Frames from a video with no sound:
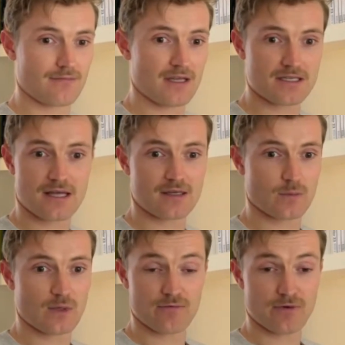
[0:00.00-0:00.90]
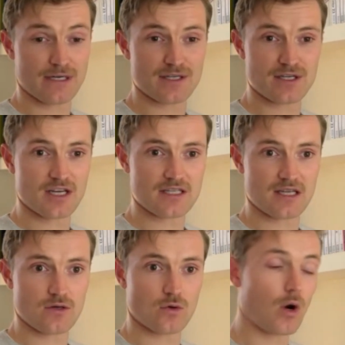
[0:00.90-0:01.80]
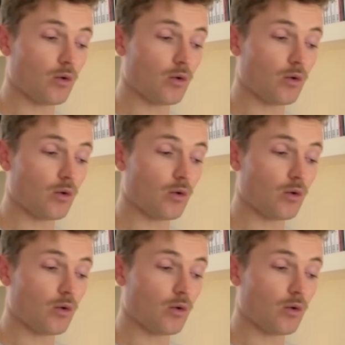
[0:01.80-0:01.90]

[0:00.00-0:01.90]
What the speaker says: there's nothing we can really suggest here, or